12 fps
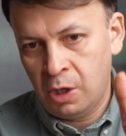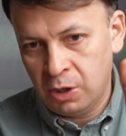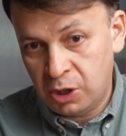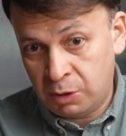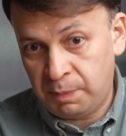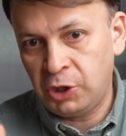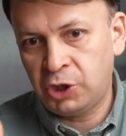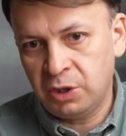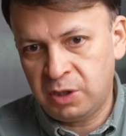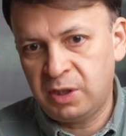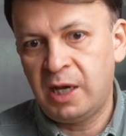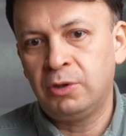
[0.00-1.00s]
special
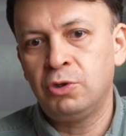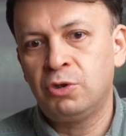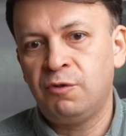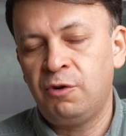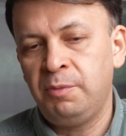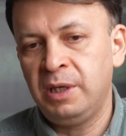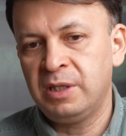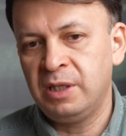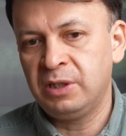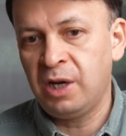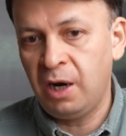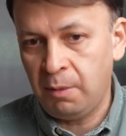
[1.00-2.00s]
status of Armenians
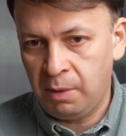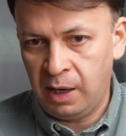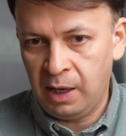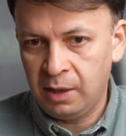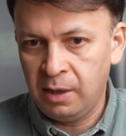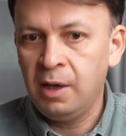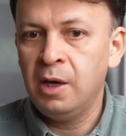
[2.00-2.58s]
in Karabakh,